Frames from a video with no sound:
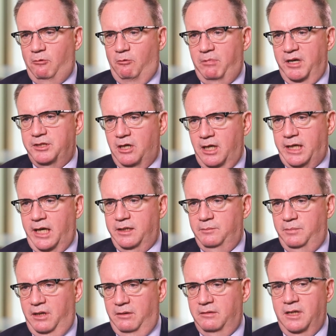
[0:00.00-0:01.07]
what we're talking
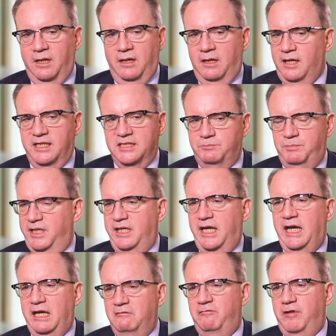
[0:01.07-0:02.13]
about, has been
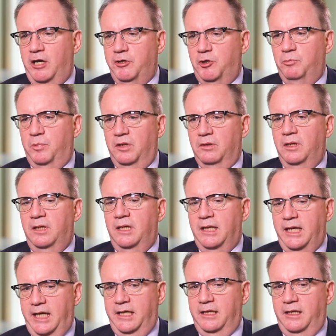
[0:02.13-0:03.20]
invaluable
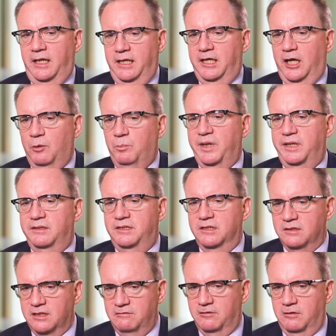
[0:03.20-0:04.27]
in helping
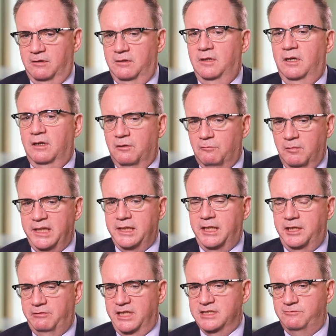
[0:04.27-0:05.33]
deliver really
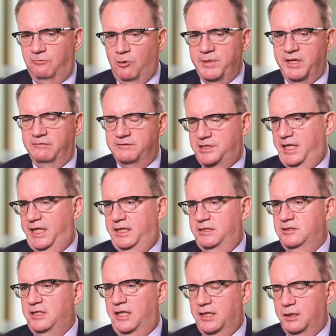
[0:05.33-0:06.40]
transformative
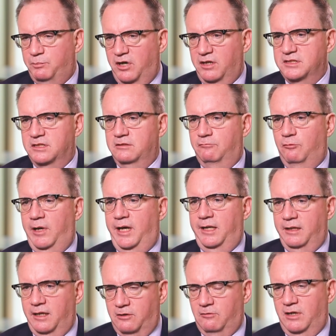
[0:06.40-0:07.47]
change in a positive way
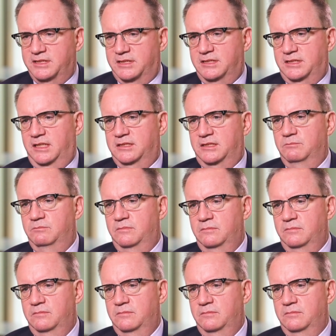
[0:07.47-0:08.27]
across the system.